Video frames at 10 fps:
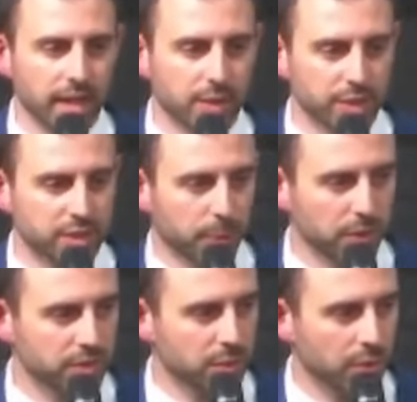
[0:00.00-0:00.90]
in
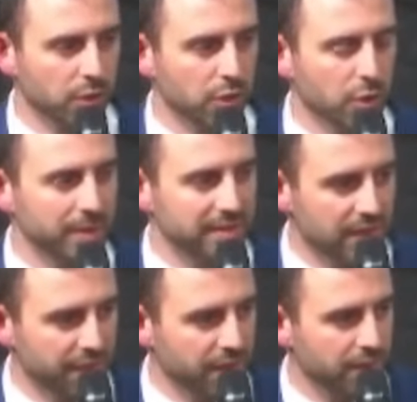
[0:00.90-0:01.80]
response to October
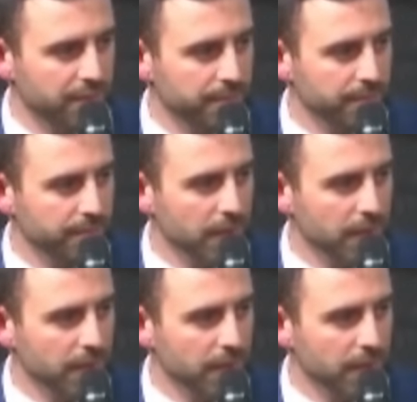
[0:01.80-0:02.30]
7th